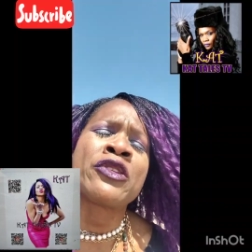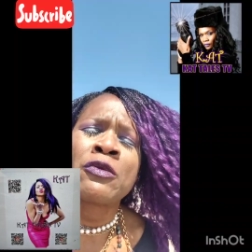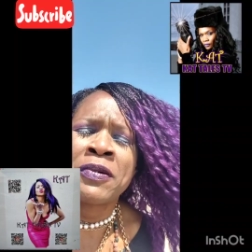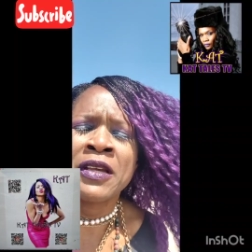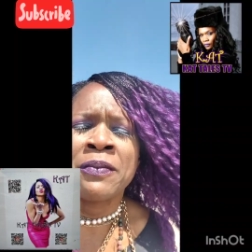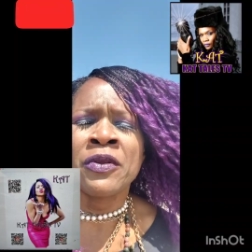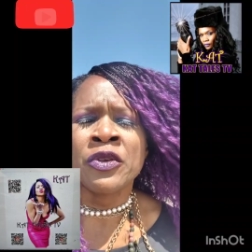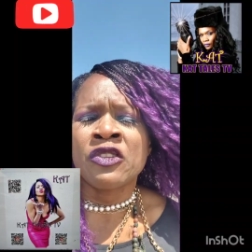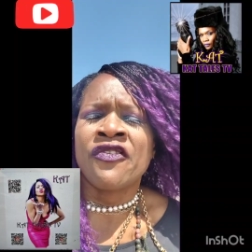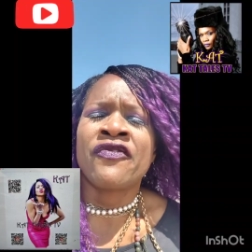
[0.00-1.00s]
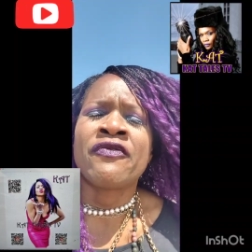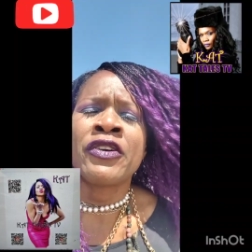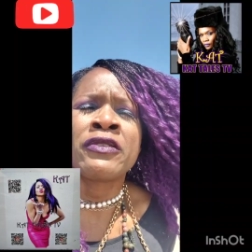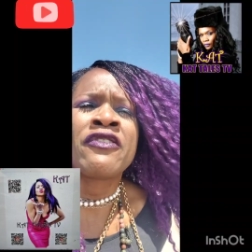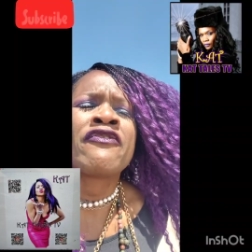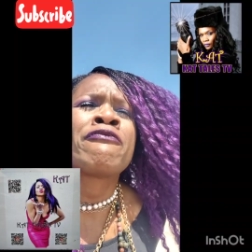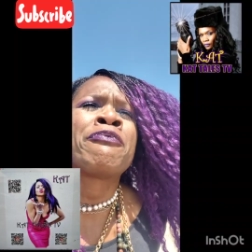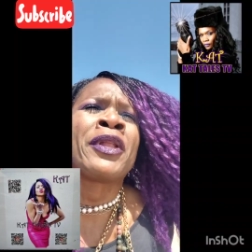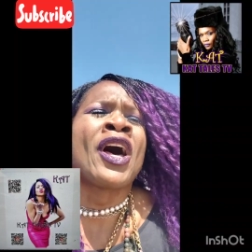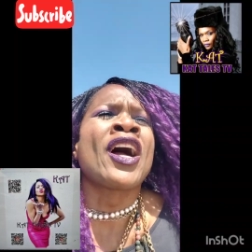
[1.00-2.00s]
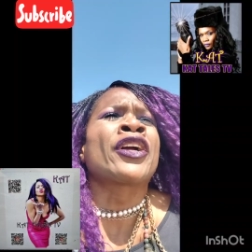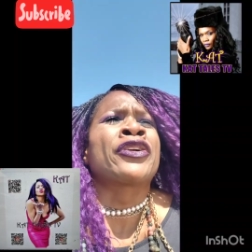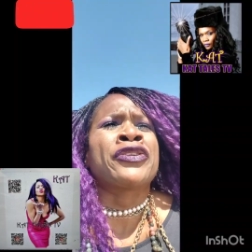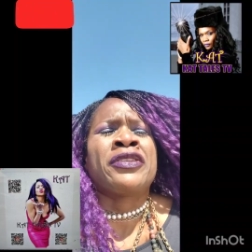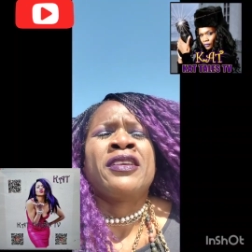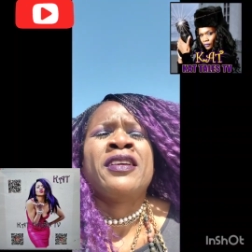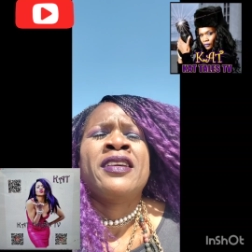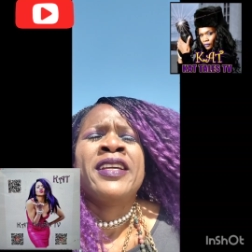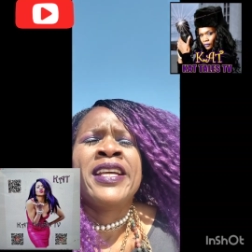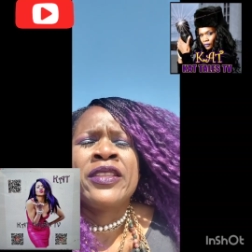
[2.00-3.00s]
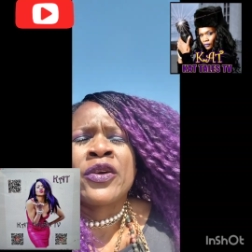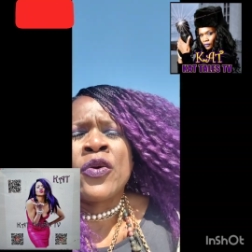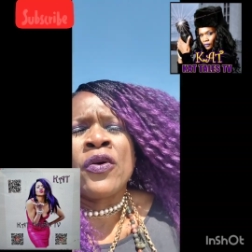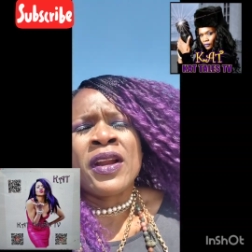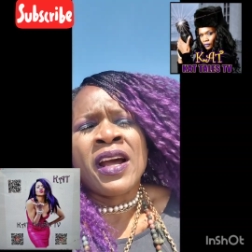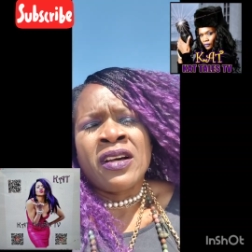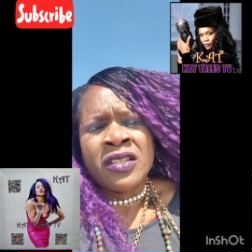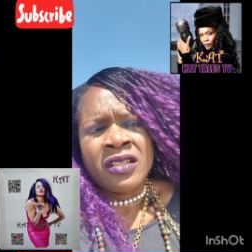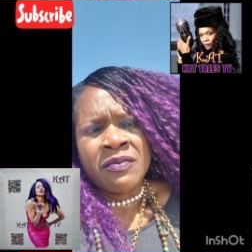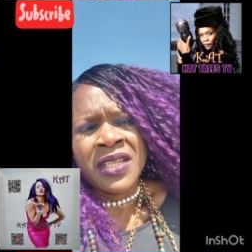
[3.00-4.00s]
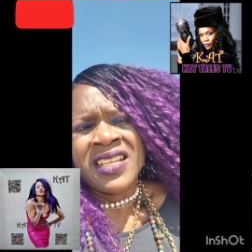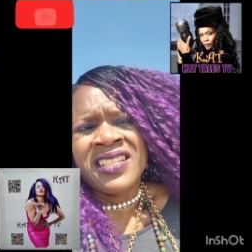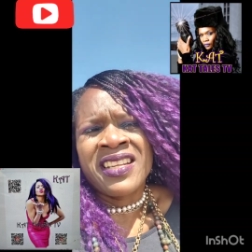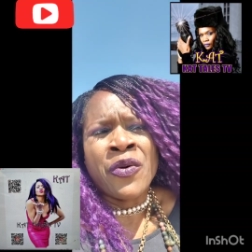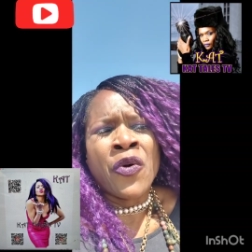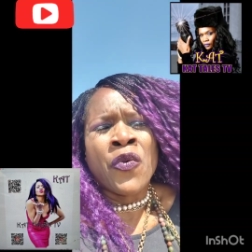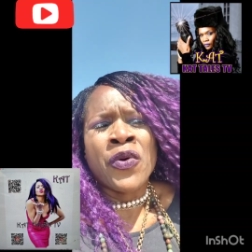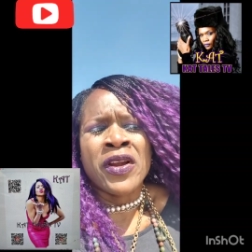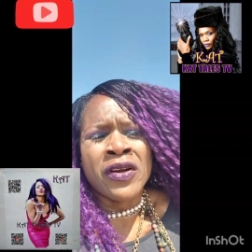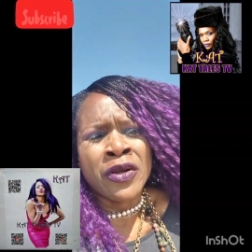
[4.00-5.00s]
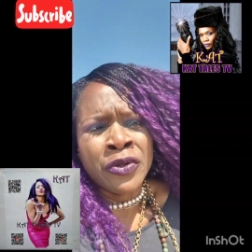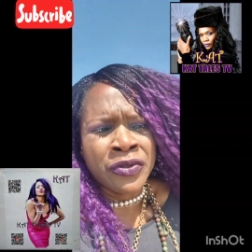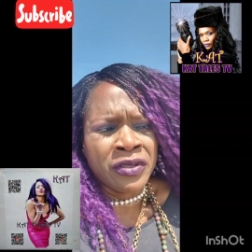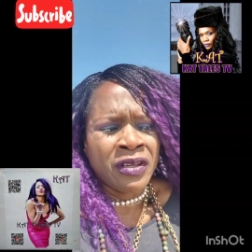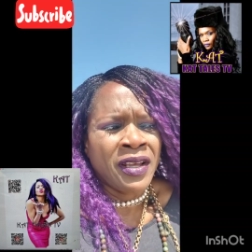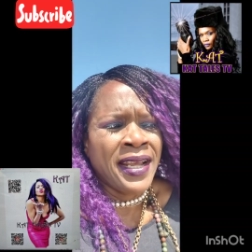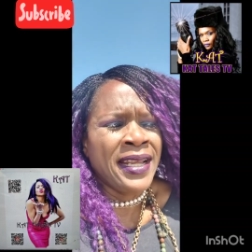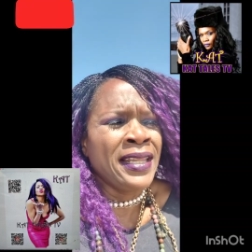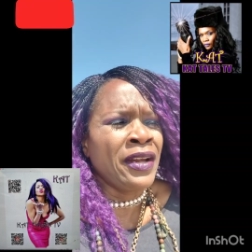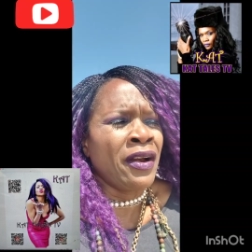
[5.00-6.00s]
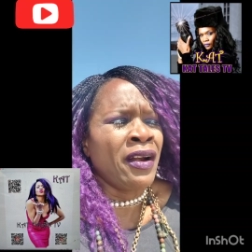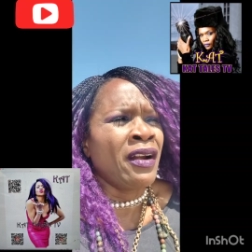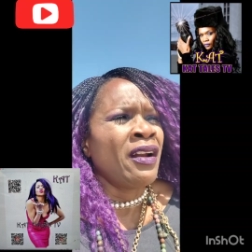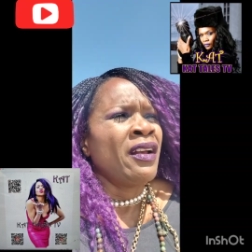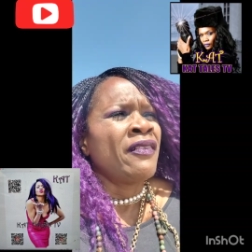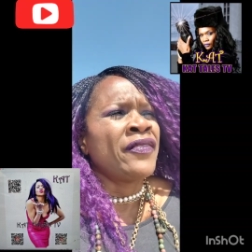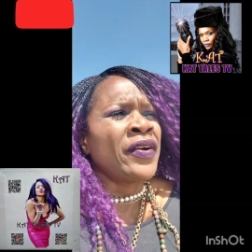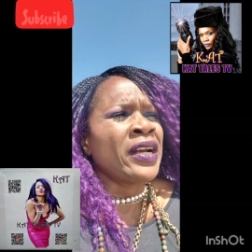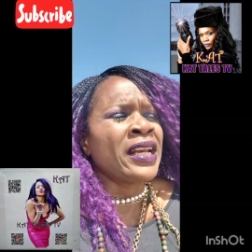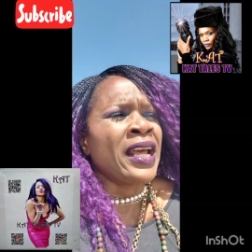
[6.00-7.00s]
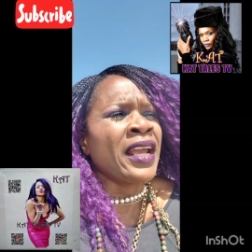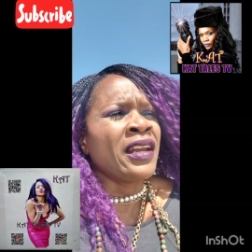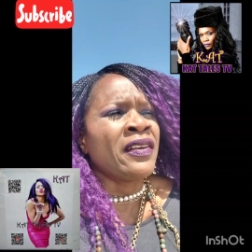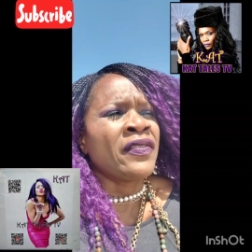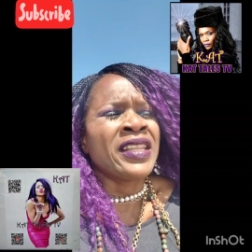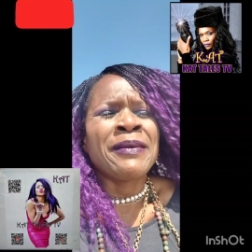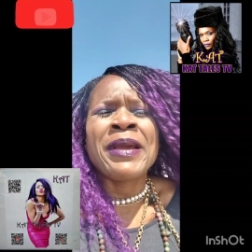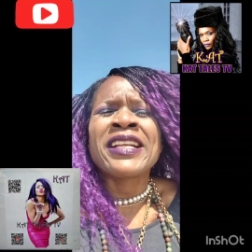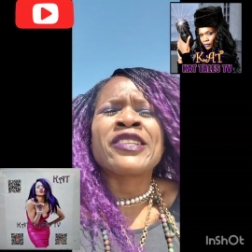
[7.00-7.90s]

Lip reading: those people, those bloggers in the courthouse, because they were weirdos and they're very negative and they make